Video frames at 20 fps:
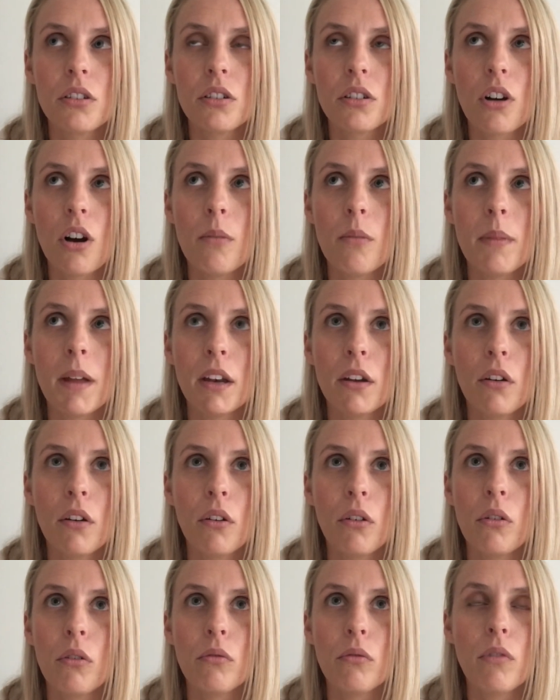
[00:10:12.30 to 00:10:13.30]
comment
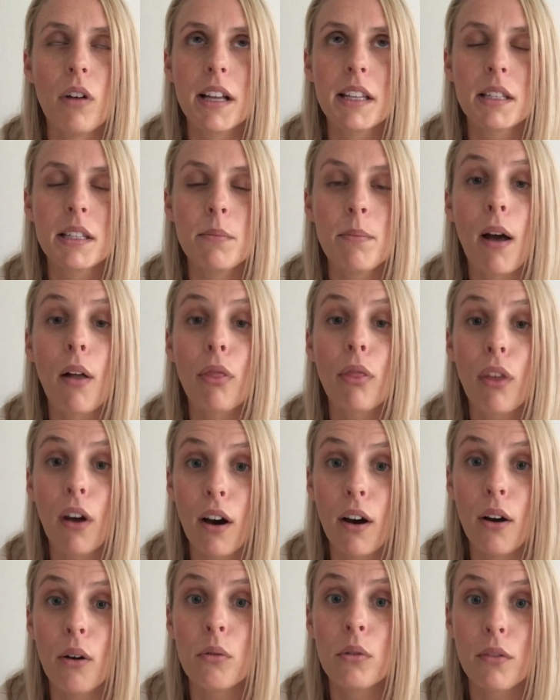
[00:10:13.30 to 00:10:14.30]
or write about the
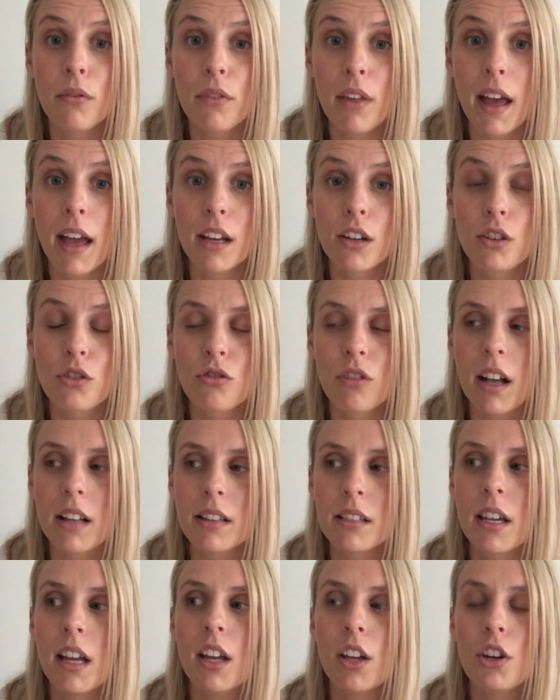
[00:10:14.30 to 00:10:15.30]
whole of the extract,
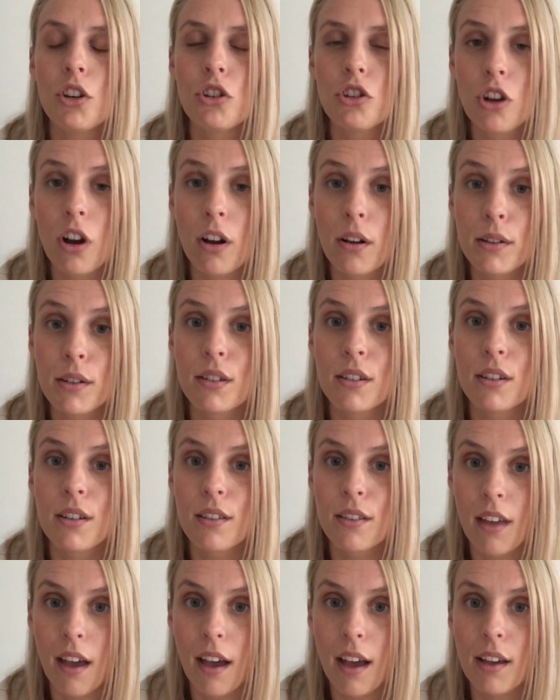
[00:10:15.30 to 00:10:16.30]
just
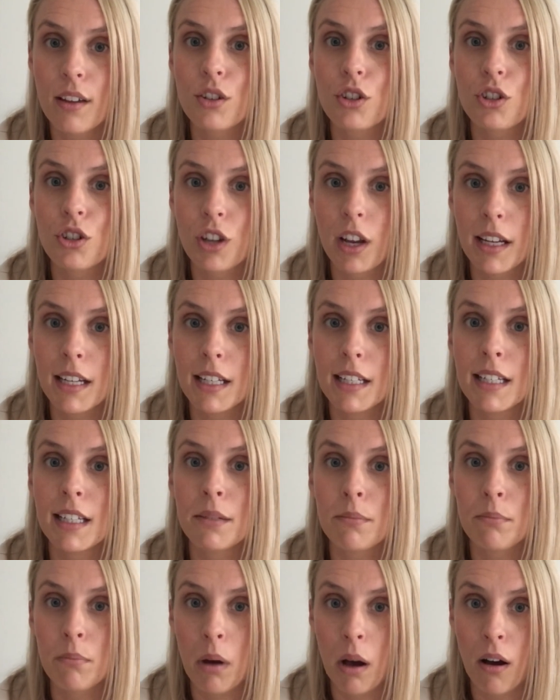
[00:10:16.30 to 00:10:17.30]
that shaded
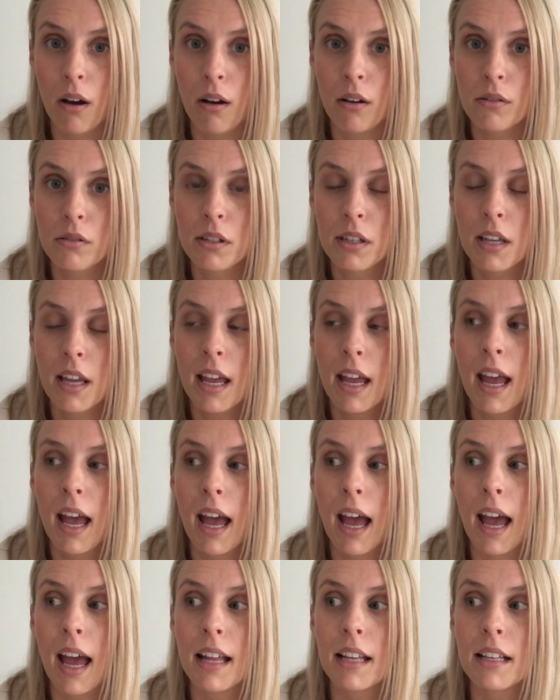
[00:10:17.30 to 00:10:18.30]
part.
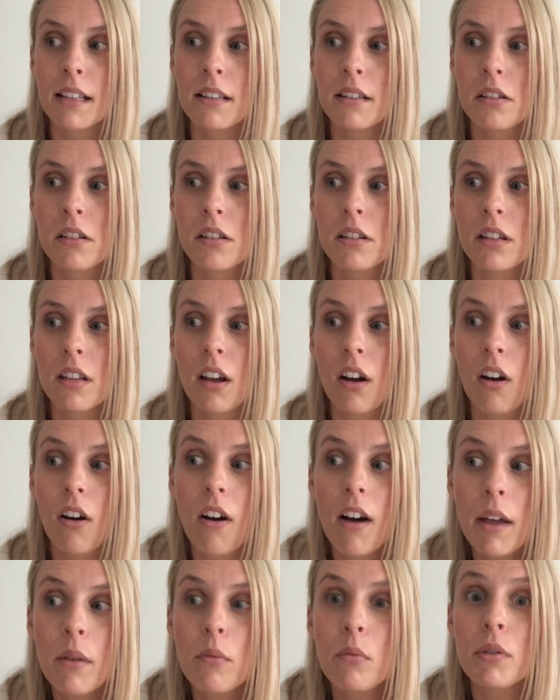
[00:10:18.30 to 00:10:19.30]
And
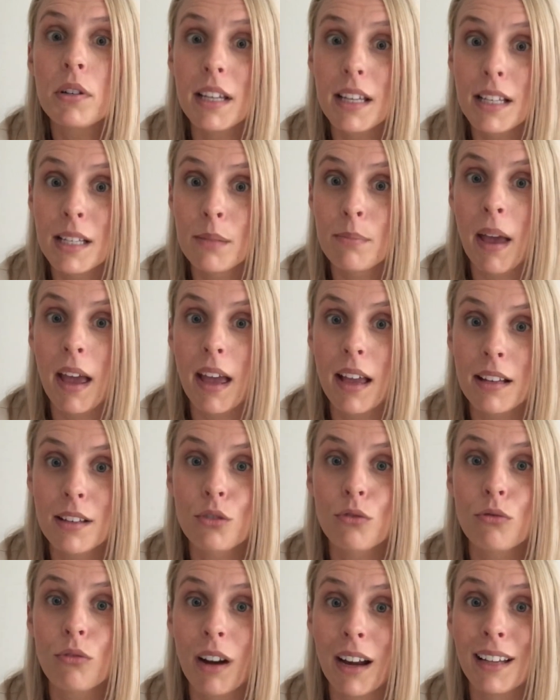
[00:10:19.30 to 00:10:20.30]
I would expect
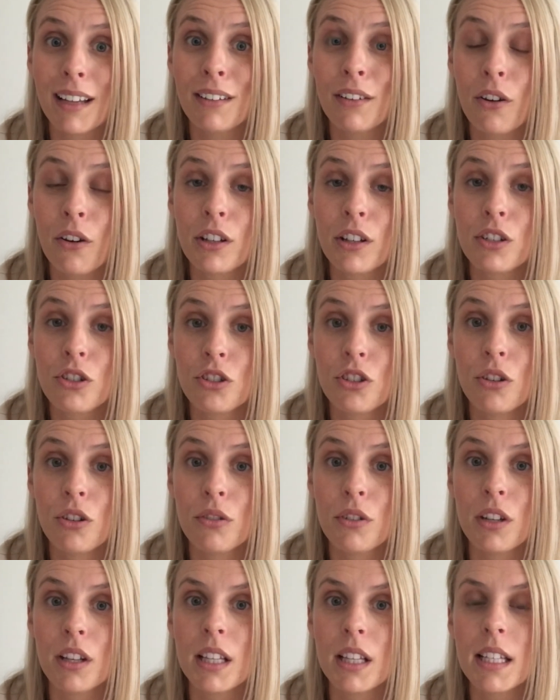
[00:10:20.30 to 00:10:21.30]
grade 9
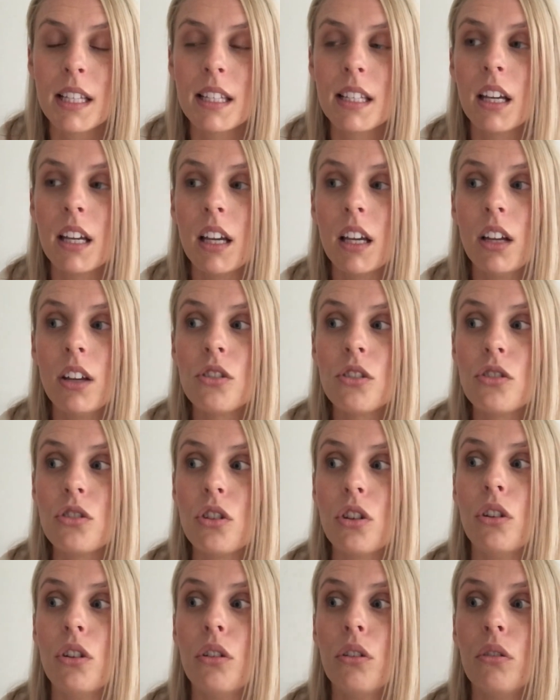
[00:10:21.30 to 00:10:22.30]
students
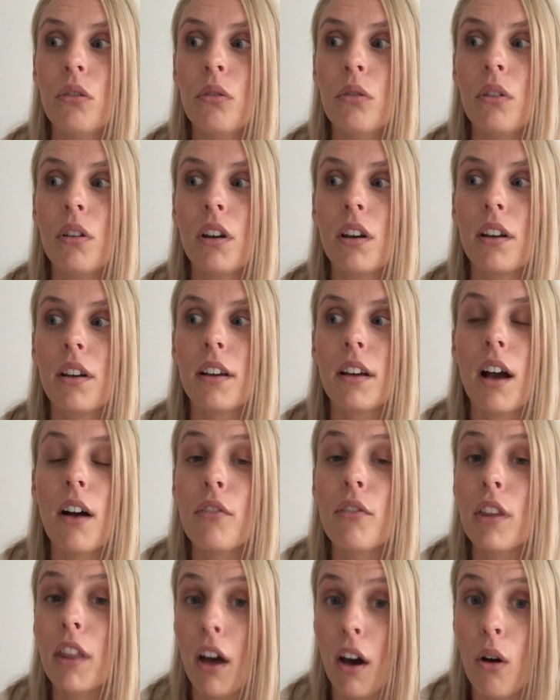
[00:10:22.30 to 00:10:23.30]
to cover
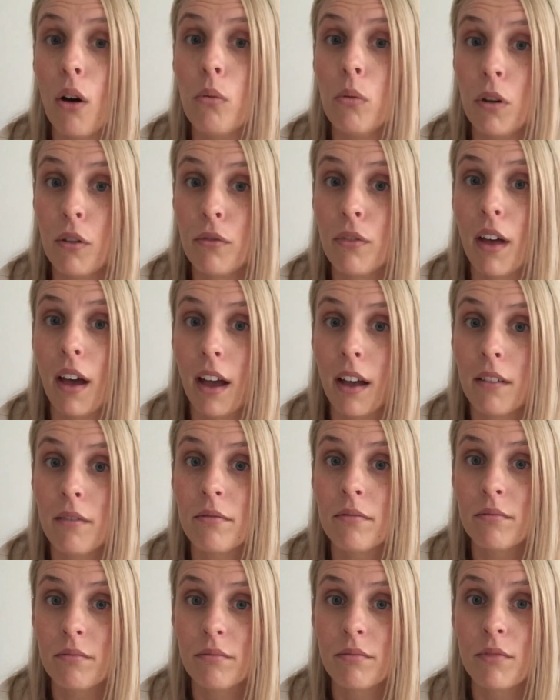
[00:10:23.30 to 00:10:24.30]
the whole of that
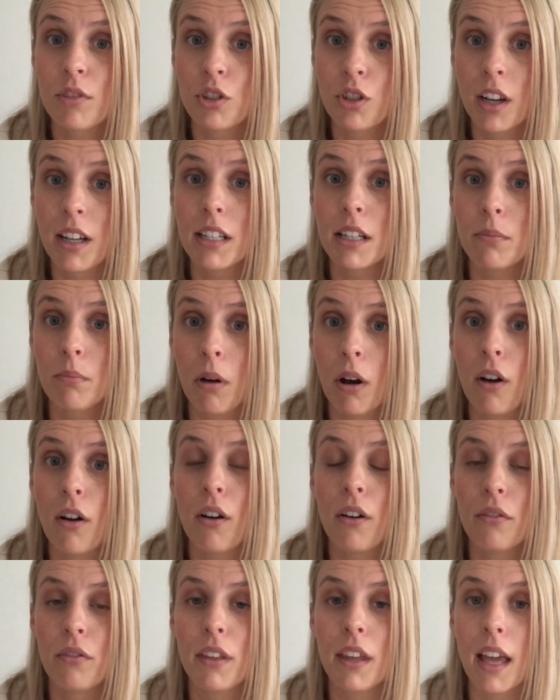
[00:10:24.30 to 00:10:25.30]
shaded part
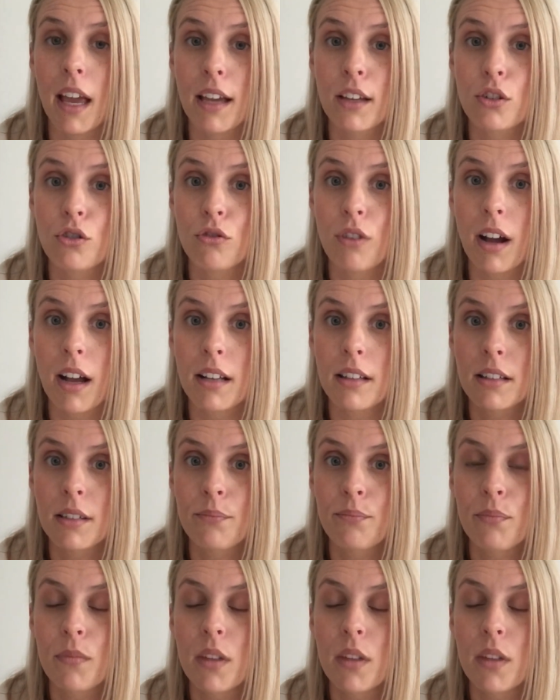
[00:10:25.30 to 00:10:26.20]
of the extract.